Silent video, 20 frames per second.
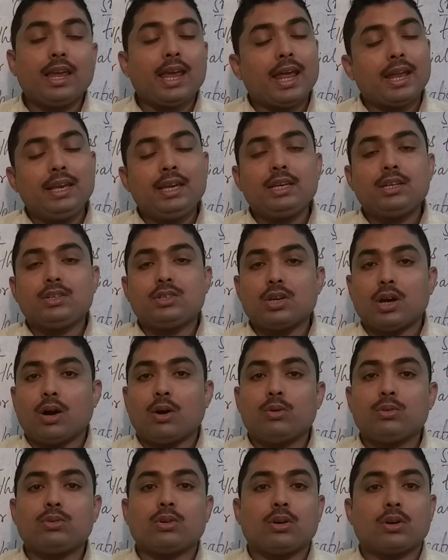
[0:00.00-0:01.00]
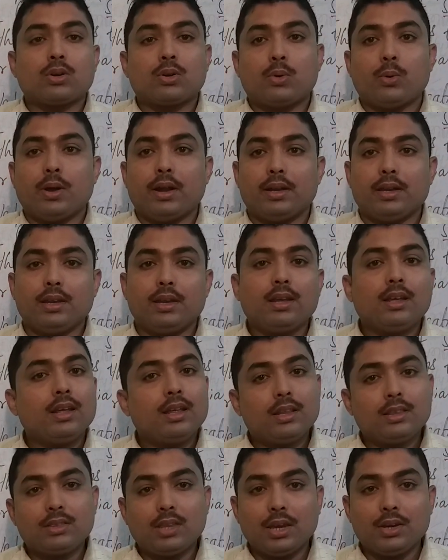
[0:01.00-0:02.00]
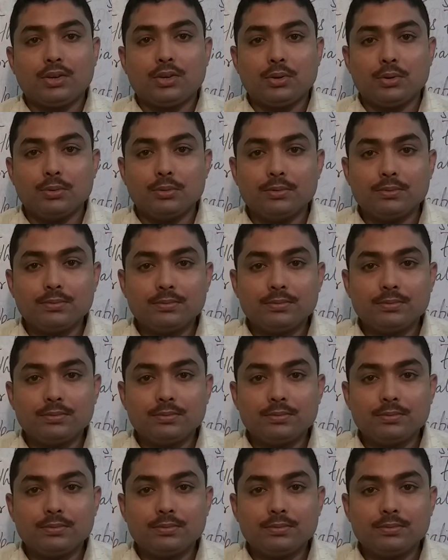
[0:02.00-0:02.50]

any doubt or query. Thank you.